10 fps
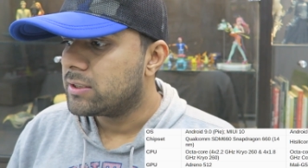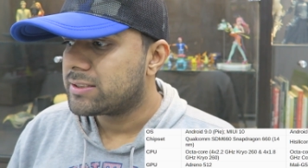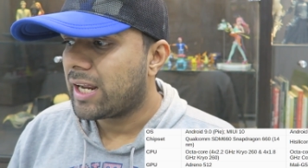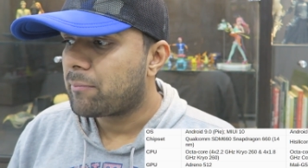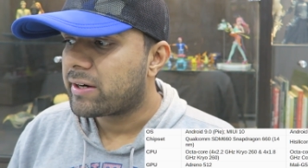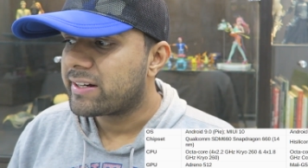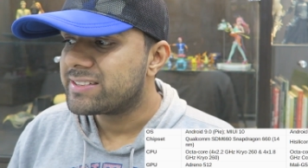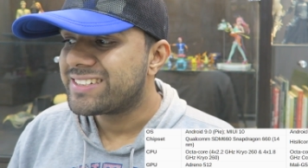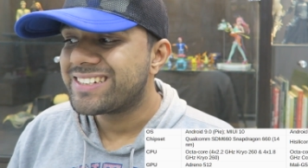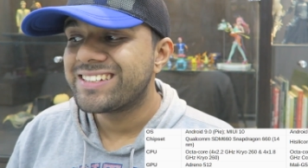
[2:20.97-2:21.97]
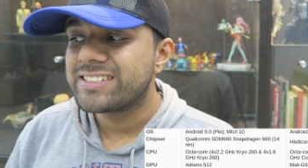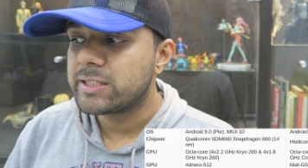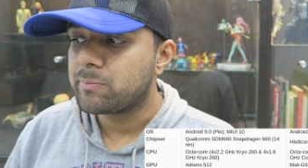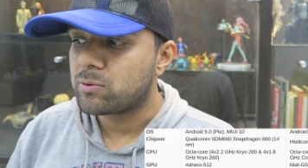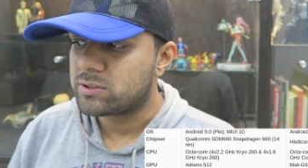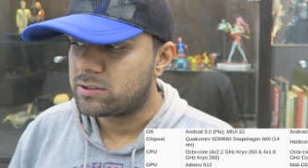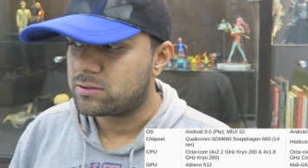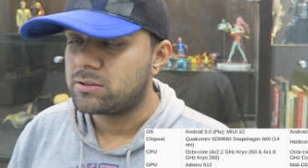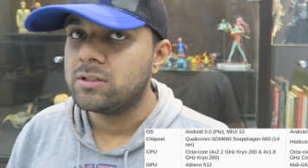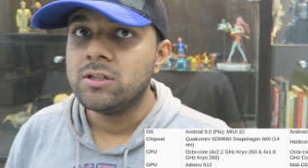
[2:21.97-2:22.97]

Snapdragon 660 processor.